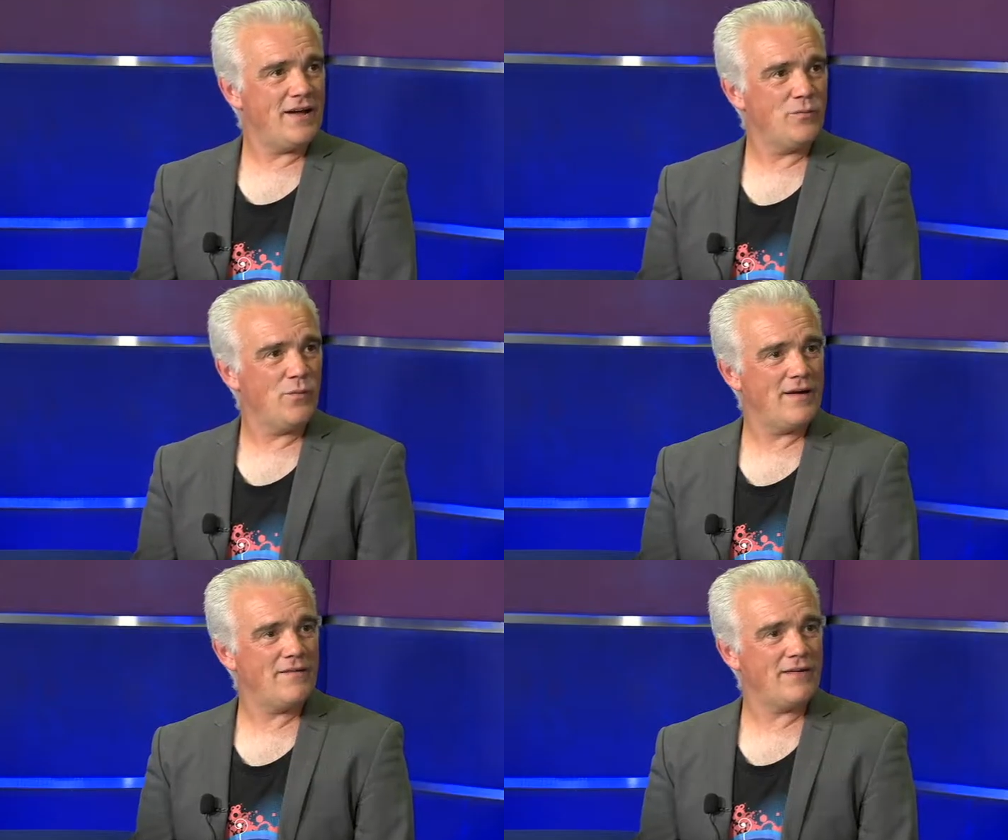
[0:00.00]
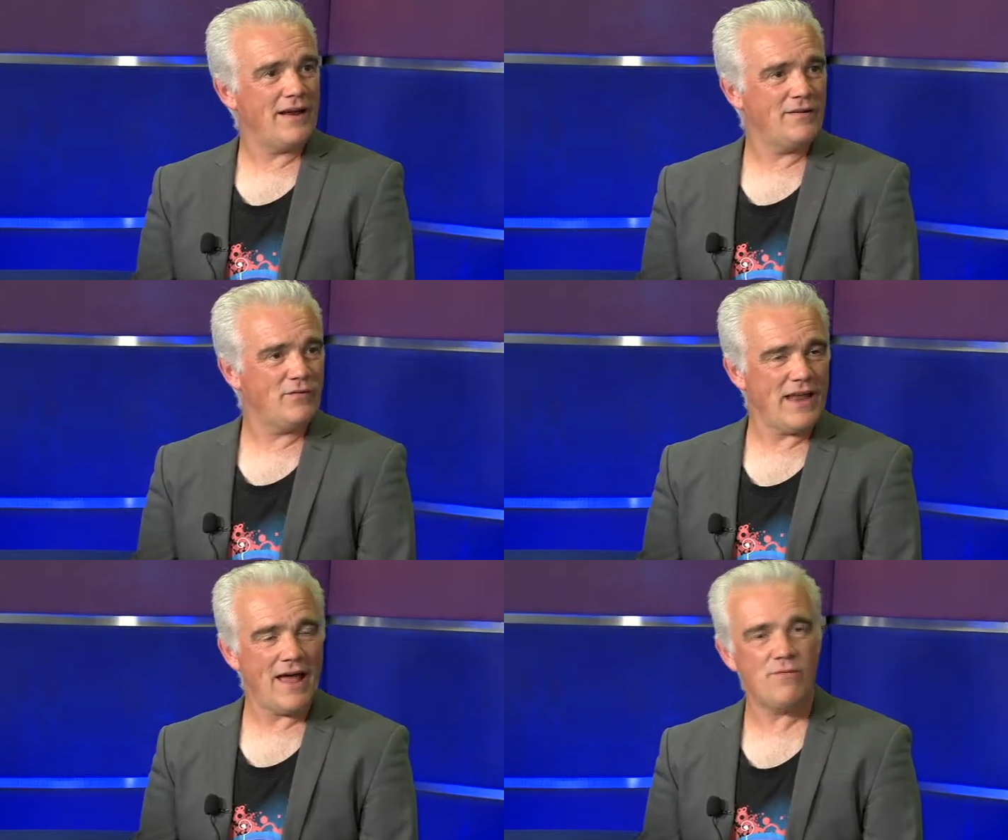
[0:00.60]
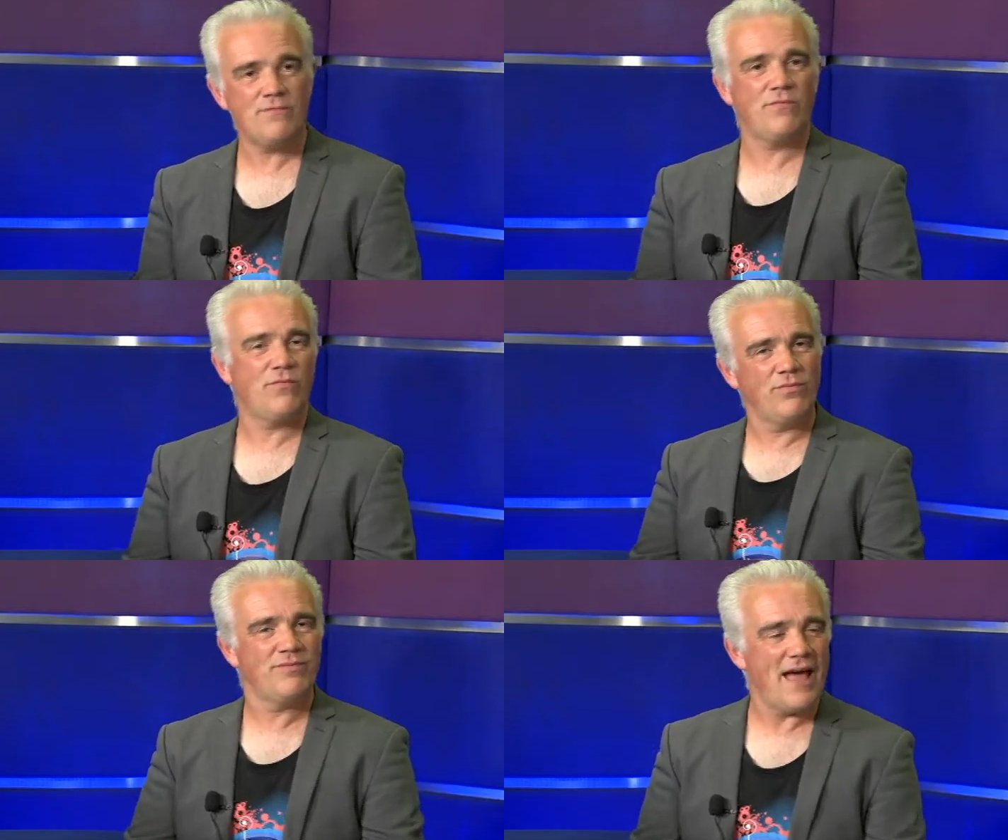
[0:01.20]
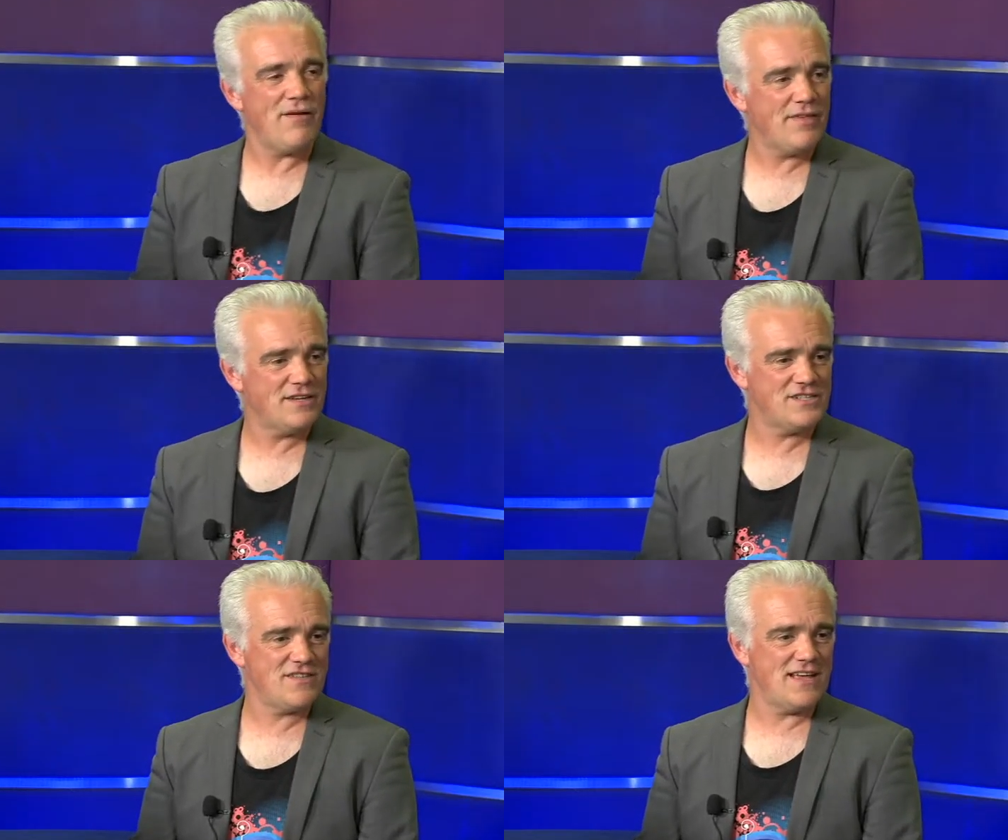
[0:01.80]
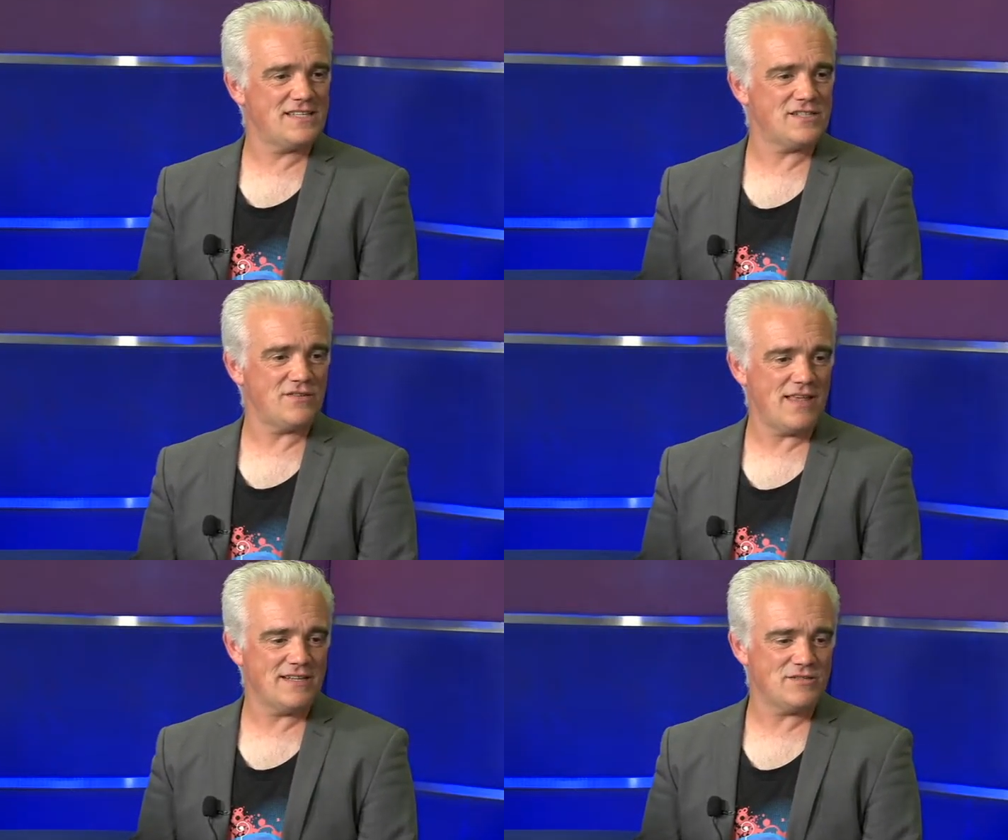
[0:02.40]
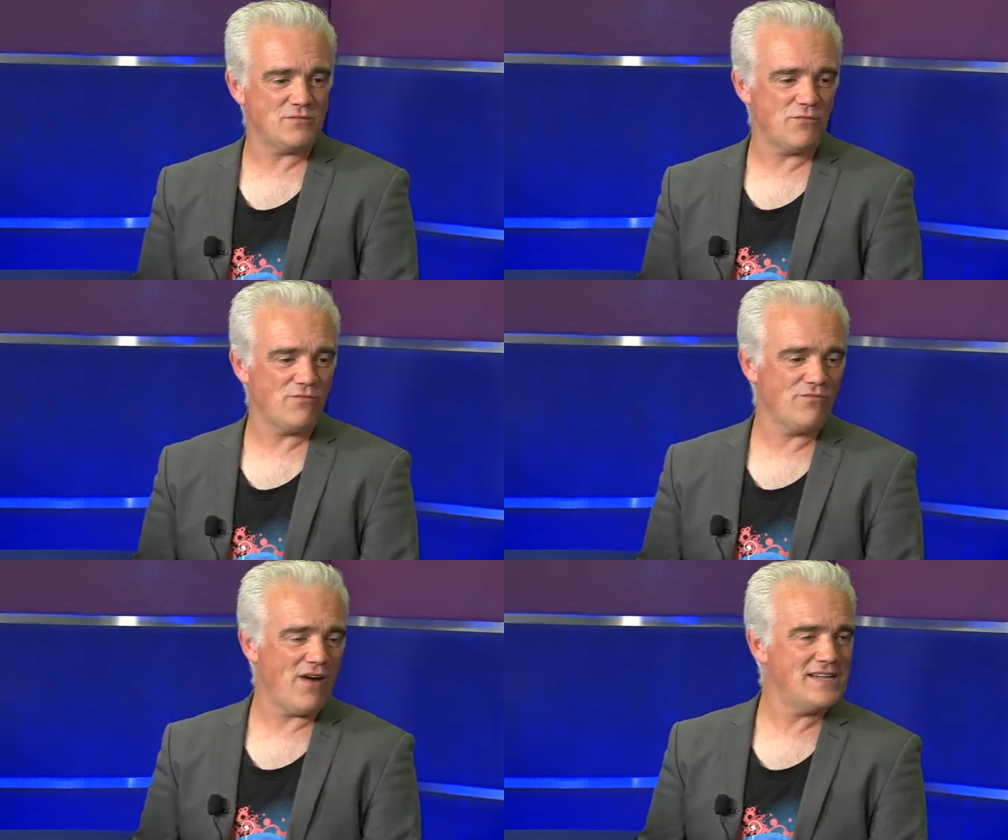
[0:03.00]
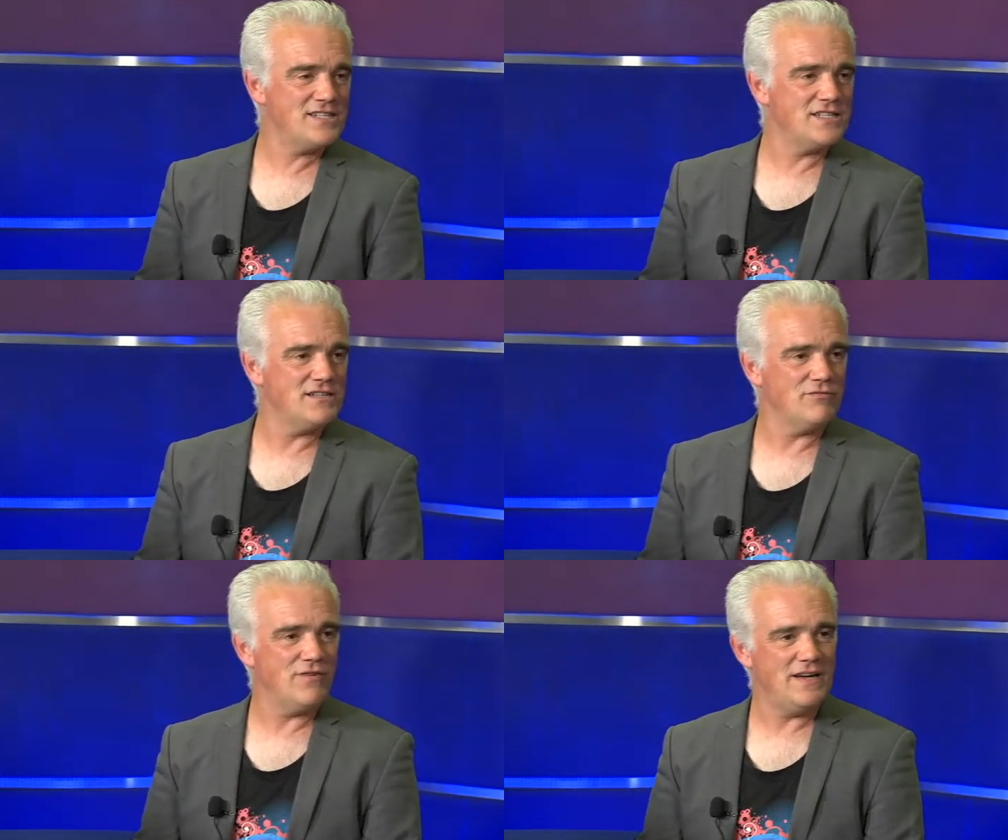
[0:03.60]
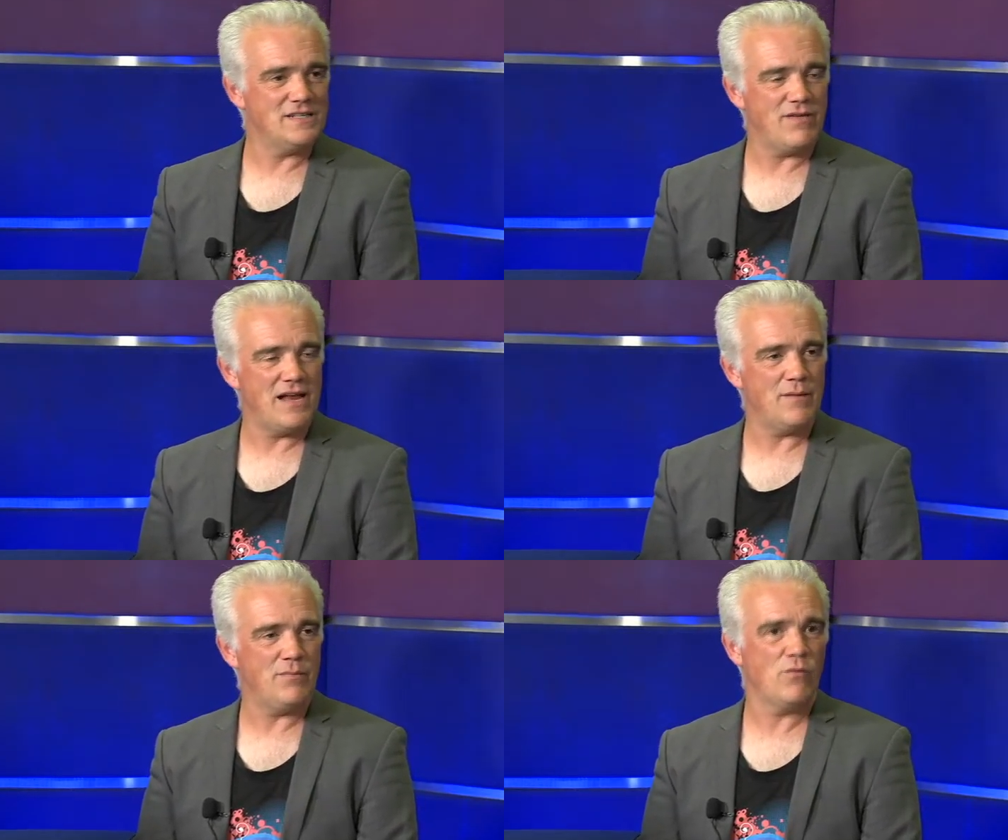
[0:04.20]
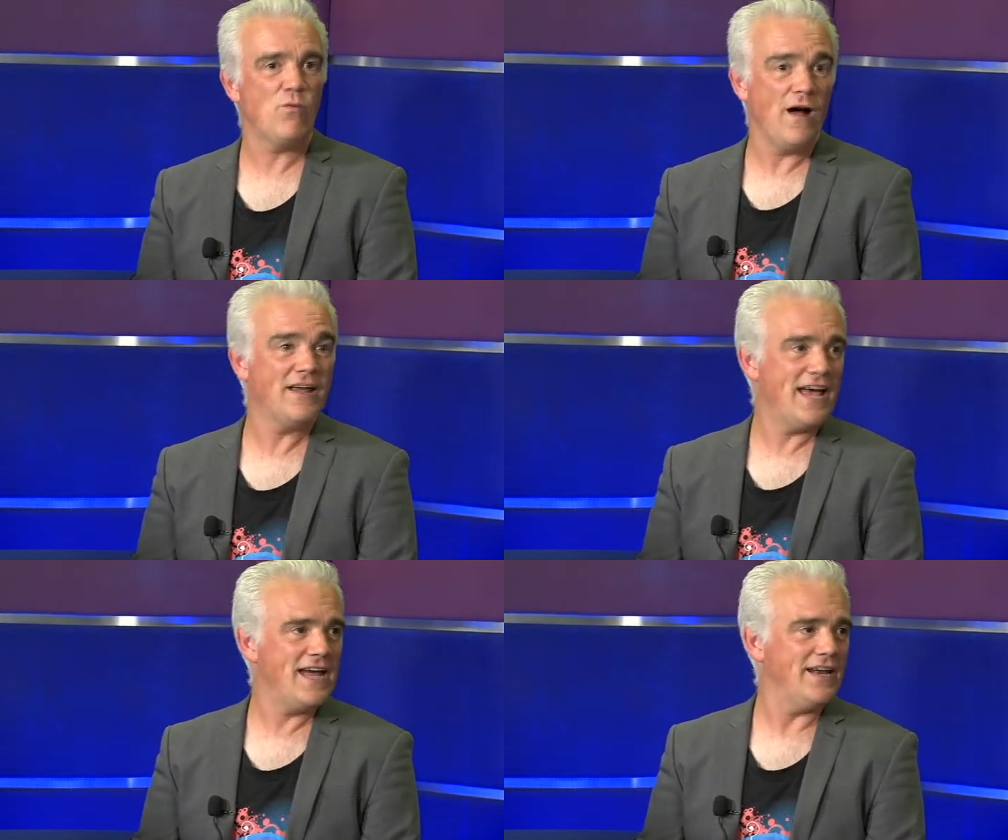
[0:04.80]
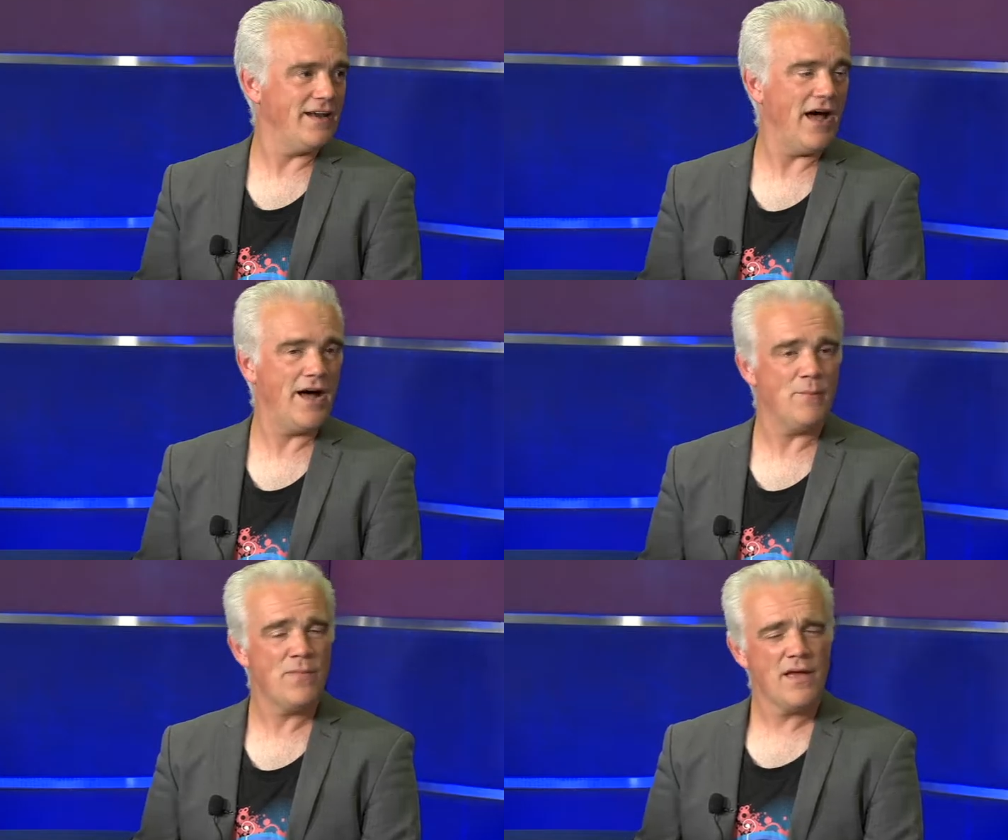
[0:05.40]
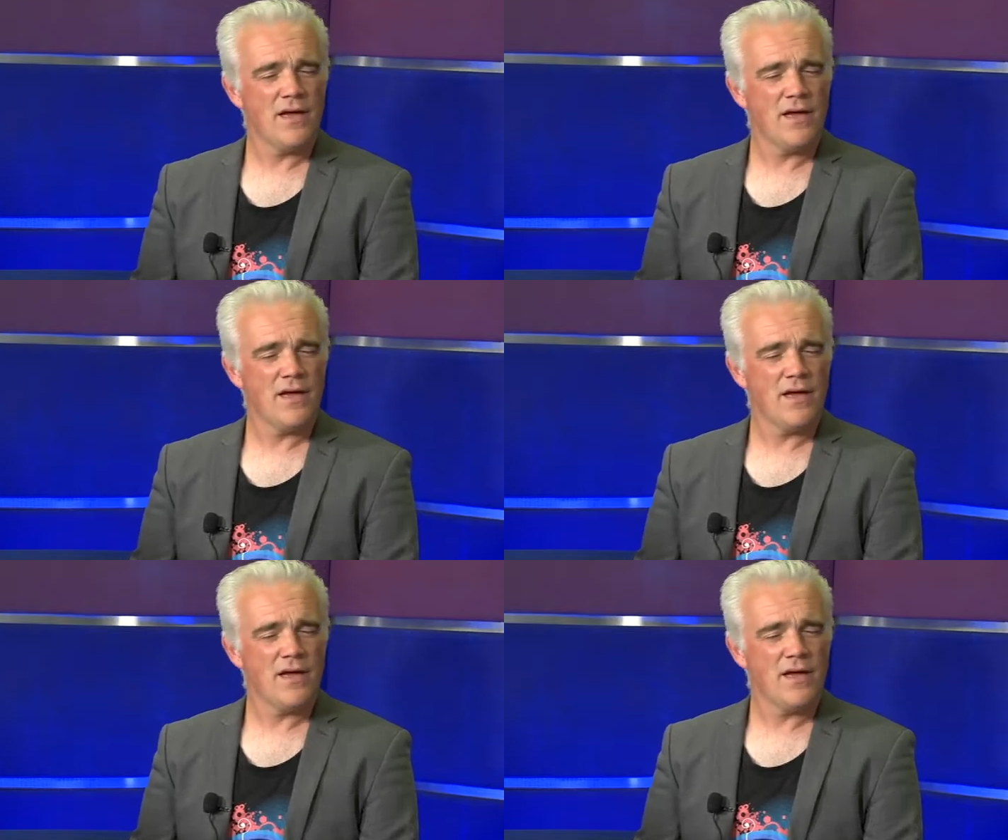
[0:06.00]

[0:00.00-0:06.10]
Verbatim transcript: we're now, now that there's this race to redevelop again, um,